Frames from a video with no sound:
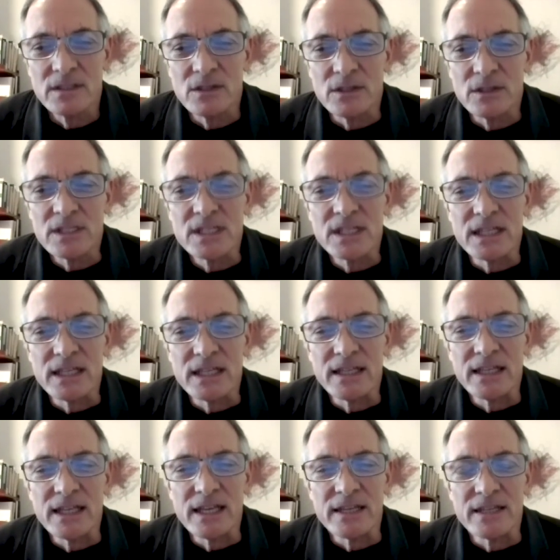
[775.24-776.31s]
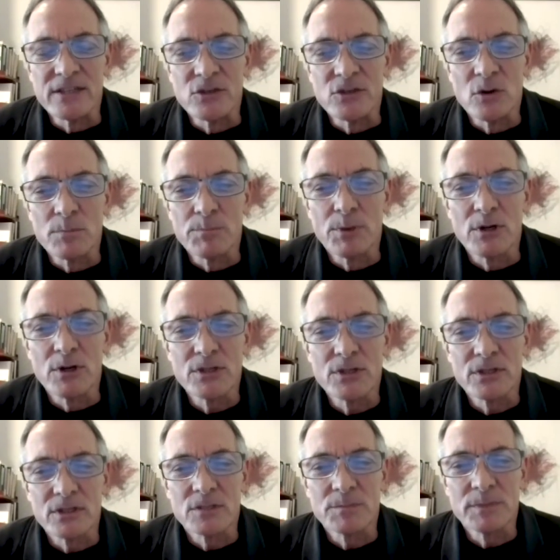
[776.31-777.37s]
listening at the end and your own
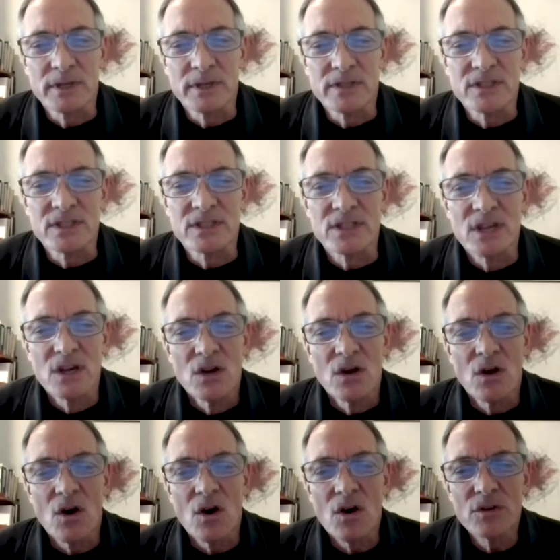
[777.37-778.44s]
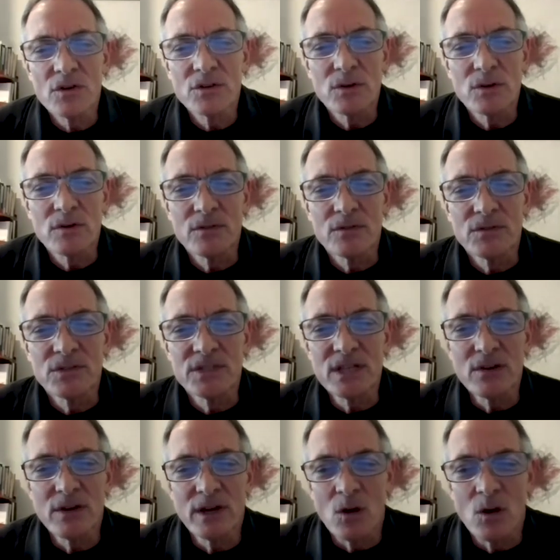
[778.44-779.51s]
personal experiences, all sort of
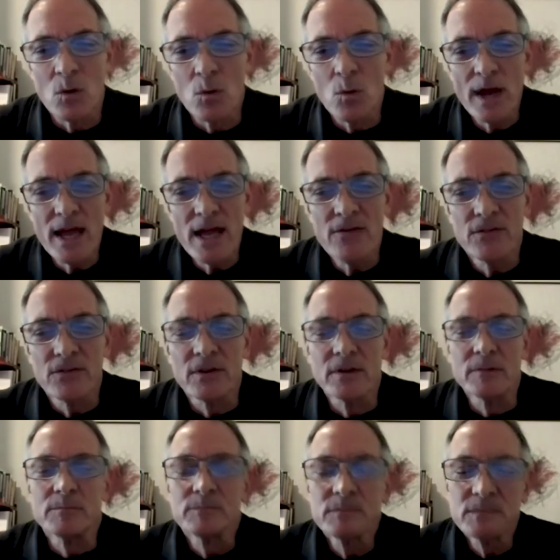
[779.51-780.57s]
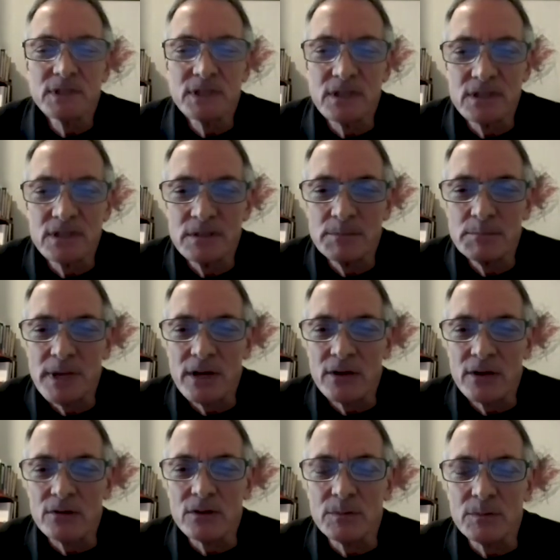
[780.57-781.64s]
steering away from the
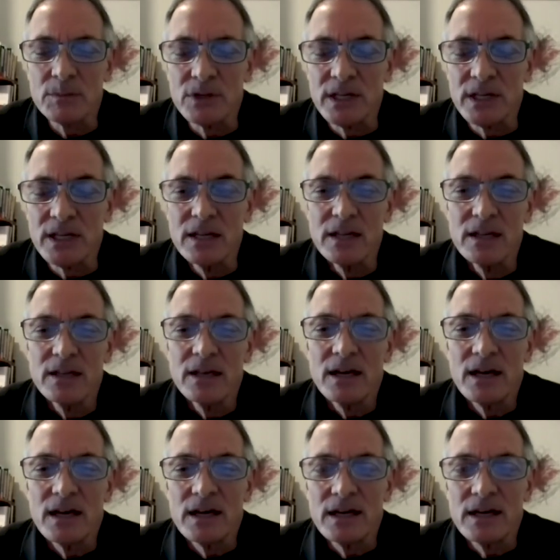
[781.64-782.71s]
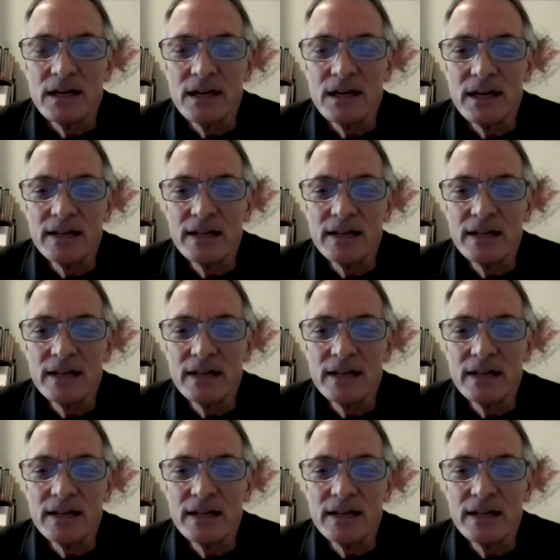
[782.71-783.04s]
medical community. I